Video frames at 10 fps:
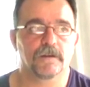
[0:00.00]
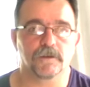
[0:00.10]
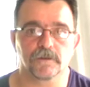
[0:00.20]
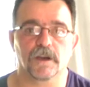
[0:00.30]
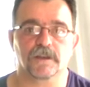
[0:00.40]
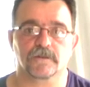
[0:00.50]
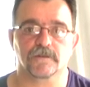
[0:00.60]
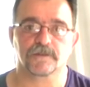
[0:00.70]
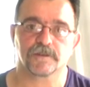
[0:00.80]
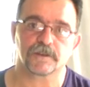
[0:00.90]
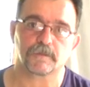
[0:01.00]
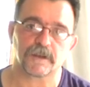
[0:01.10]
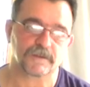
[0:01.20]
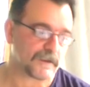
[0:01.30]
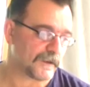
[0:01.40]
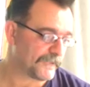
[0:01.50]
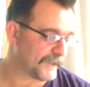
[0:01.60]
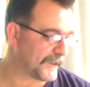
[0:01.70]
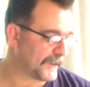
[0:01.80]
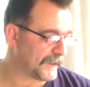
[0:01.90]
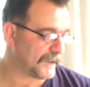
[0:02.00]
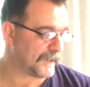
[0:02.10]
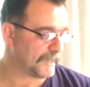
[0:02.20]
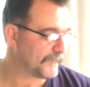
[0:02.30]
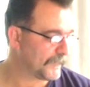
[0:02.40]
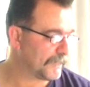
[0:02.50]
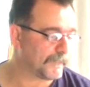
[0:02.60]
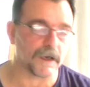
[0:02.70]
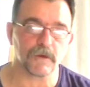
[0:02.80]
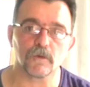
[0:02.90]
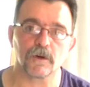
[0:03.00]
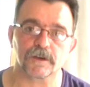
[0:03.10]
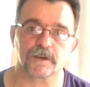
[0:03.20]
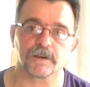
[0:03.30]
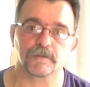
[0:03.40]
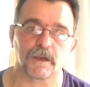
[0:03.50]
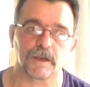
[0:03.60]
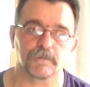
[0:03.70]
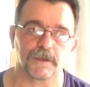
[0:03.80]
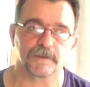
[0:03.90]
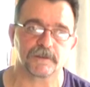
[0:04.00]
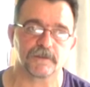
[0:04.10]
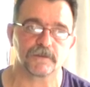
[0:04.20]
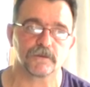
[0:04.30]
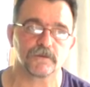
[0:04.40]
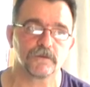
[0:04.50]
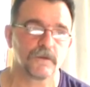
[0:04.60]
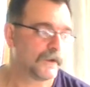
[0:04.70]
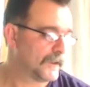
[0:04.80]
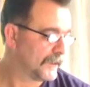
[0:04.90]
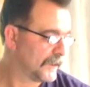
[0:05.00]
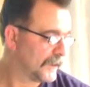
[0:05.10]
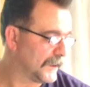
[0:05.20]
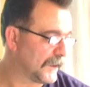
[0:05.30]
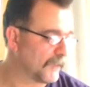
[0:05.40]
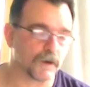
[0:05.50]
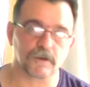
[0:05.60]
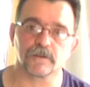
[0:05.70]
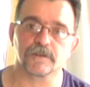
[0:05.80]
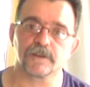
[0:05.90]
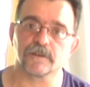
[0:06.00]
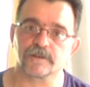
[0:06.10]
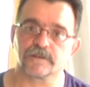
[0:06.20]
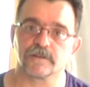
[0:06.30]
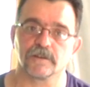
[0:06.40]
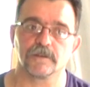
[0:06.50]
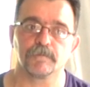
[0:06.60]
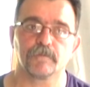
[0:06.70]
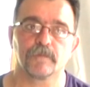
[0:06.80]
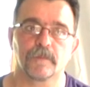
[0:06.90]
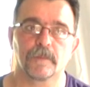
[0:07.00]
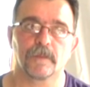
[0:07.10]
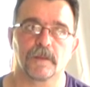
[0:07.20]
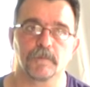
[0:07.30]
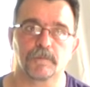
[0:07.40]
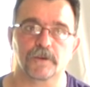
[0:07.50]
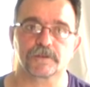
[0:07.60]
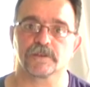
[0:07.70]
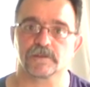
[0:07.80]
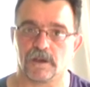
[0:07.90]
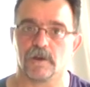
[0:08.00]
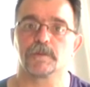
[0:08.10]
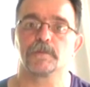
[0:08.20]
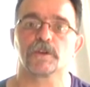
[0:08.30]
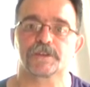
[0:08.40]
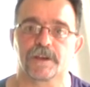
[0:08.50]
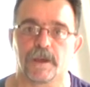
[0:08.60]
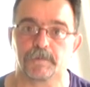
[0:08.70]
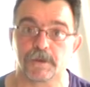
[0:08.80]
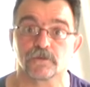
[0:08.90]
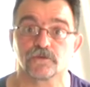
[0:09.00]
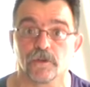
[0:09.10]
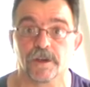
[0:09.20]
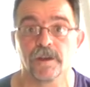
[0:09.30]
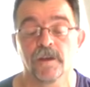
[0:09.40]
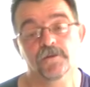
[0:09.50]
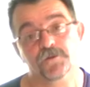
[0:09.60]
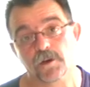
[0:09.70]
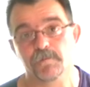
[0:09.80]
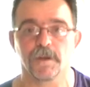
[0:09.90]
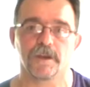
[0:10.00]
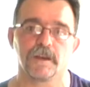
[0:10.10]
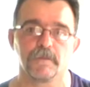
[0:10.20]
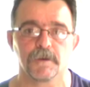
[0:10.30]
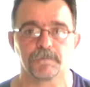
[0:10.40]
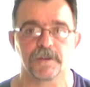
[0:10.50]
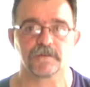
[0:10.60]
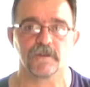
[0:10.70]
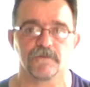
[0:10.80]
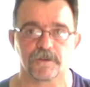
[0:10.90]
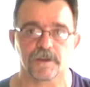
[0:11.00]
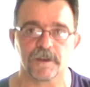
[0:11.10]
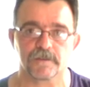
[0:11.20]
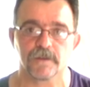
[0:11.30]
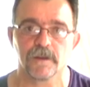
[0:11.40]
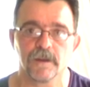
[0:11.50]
you guys consider myself and um, my work and my ability to uh, work on Inox um, important, I'll be more than happy to join. Drop me an email, please don't forget.